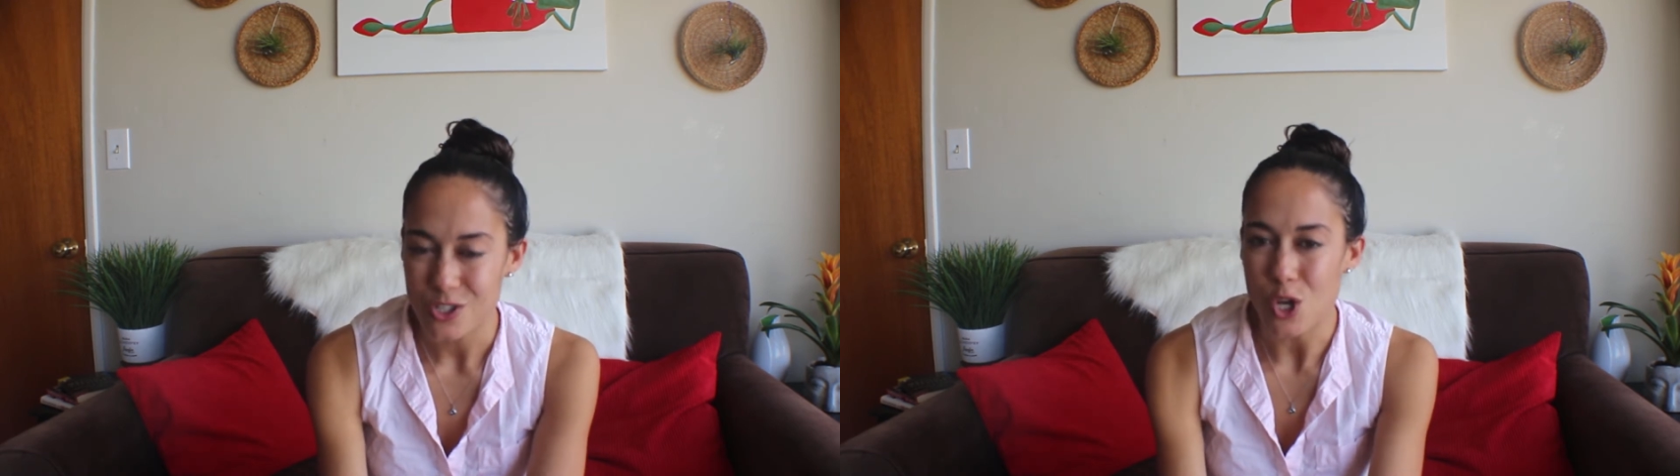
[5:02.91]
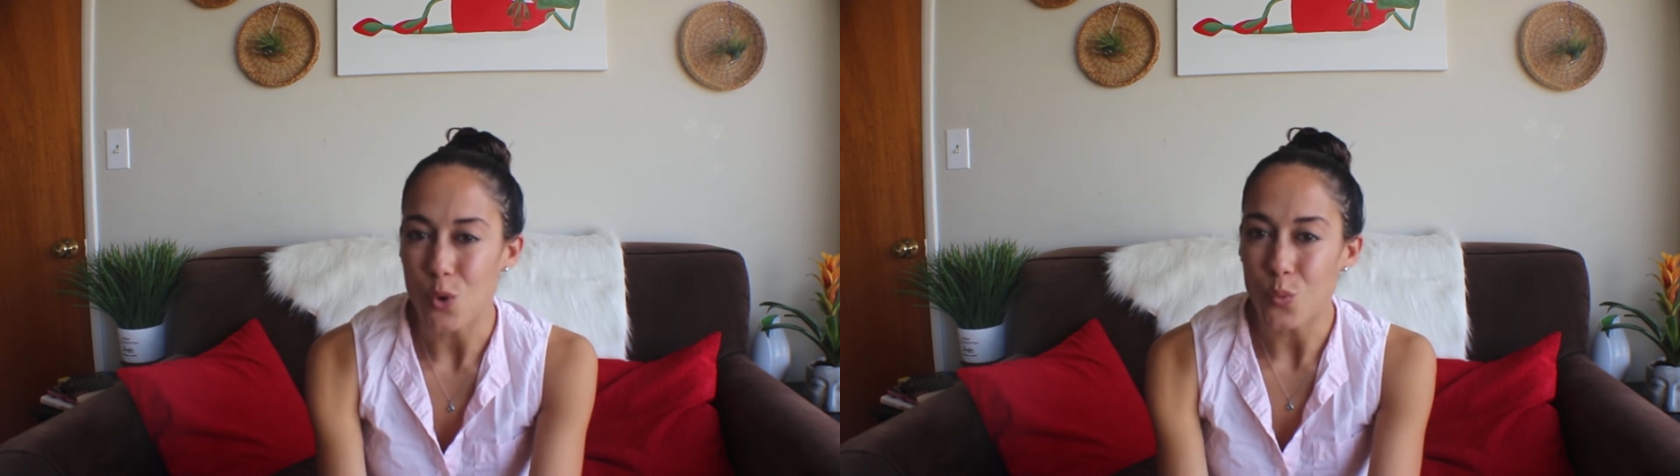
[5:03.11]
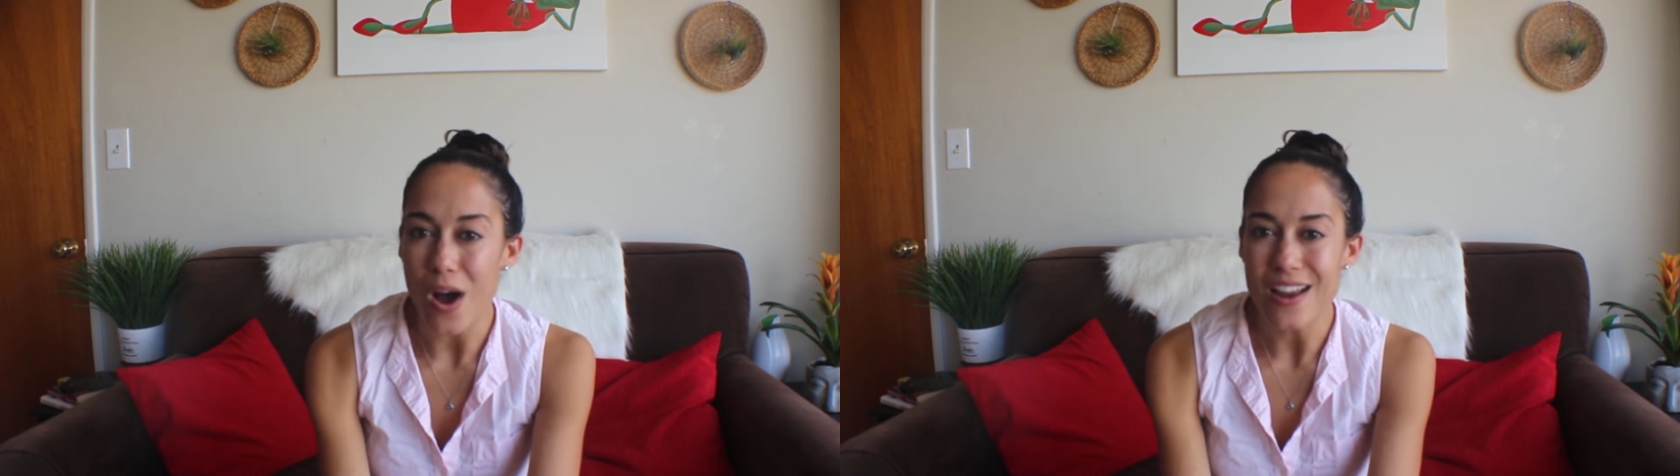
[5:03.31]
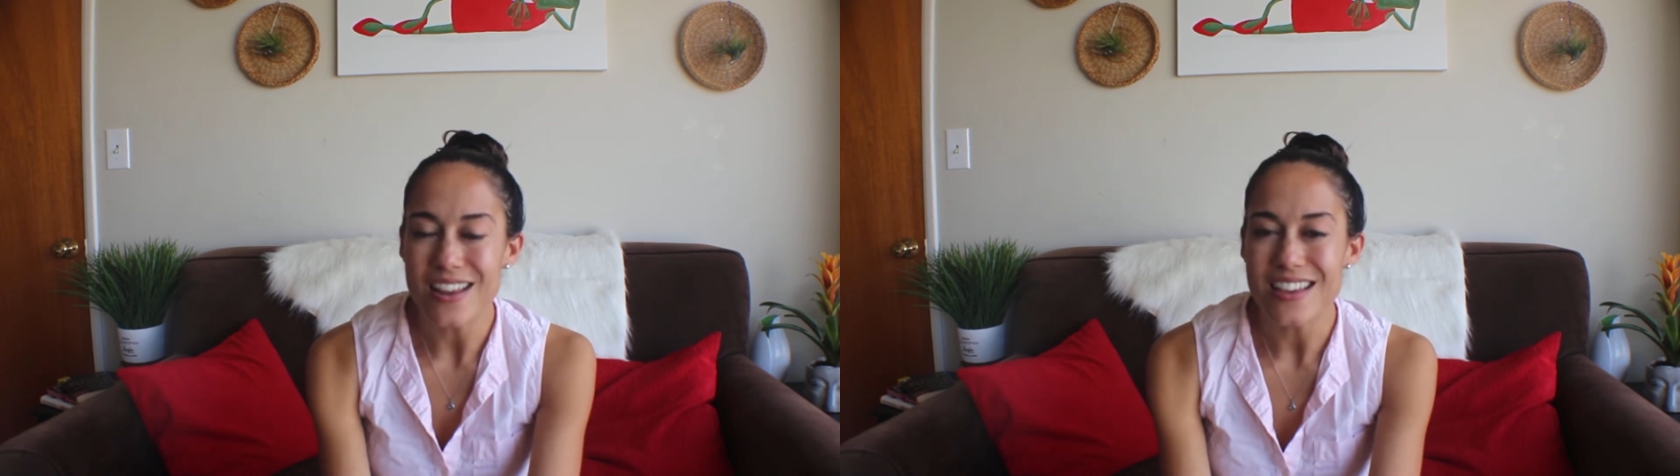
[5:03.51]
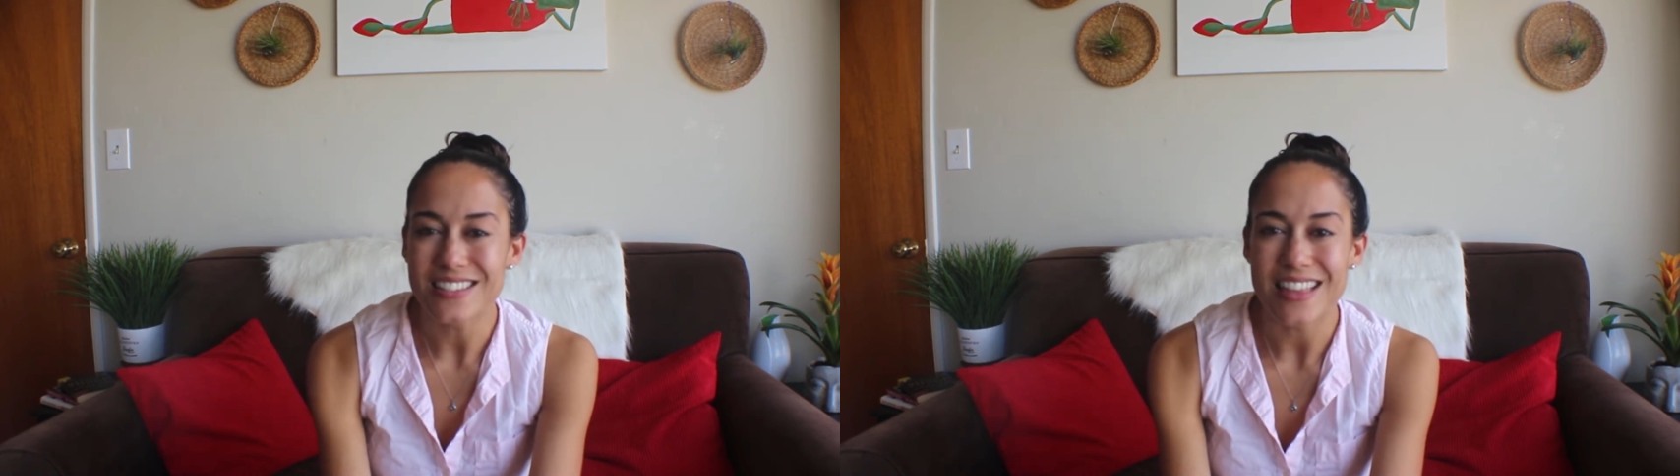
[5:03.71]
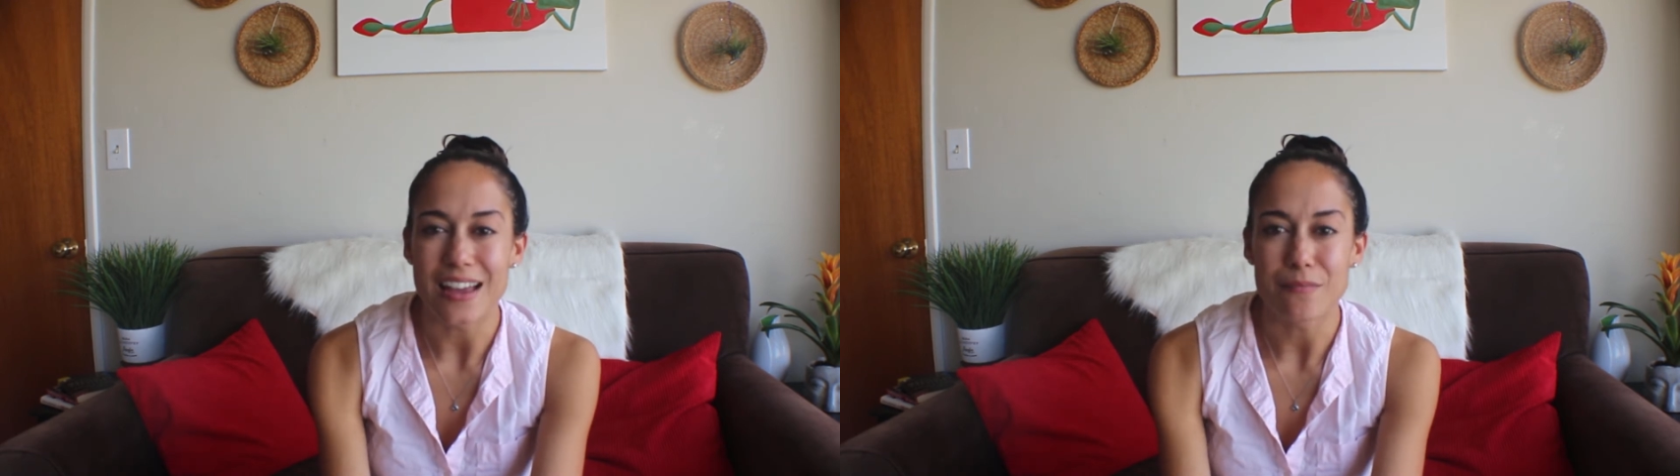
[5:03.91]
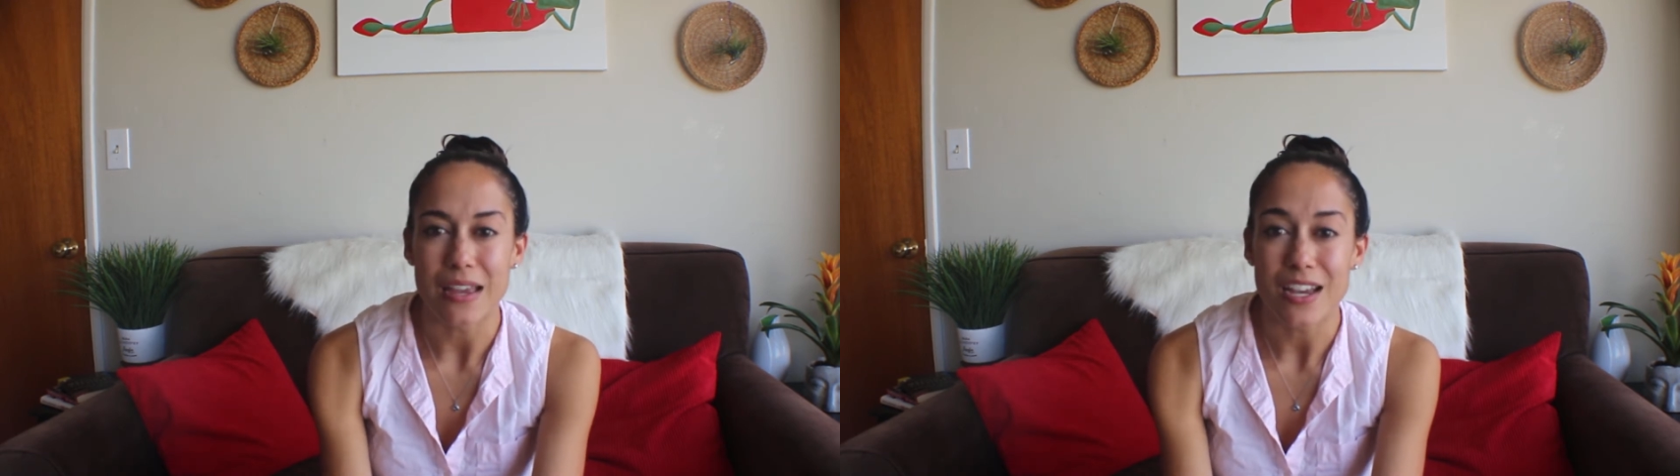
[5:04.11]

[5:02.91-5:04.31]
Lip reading: So one is that my